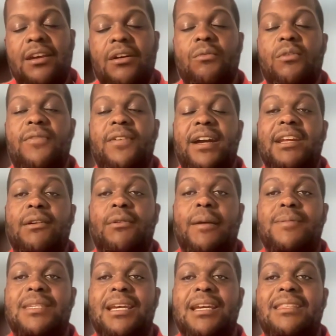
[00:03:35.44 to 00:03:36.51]
We find a
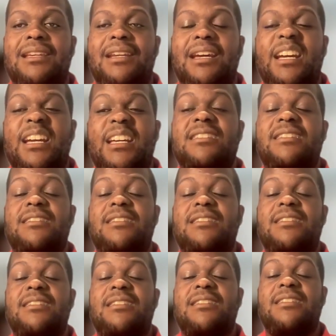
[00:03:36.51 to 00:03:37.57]
website that has
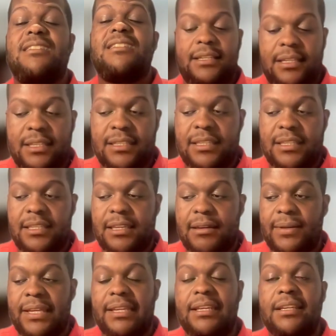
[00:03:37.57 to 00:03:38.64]
data in
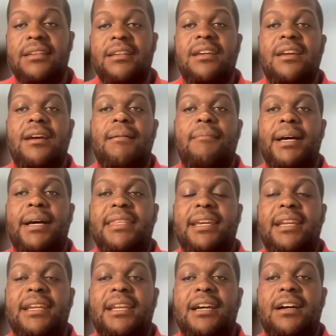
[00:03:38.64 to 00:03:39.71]
Int'l, but then
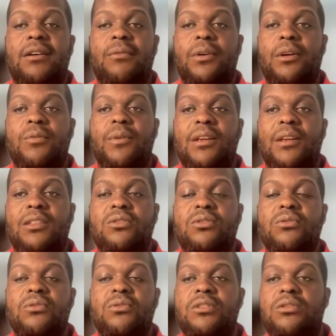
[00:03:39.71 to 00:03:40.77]
now what we want to
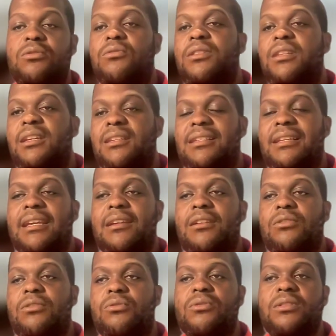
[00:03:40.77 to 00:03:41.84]
do is do things like
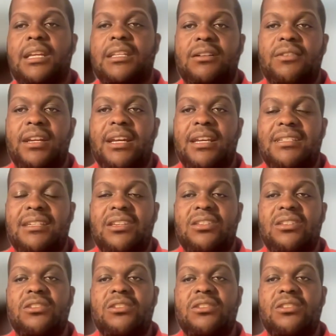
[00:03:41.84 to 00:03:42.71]
news categorization.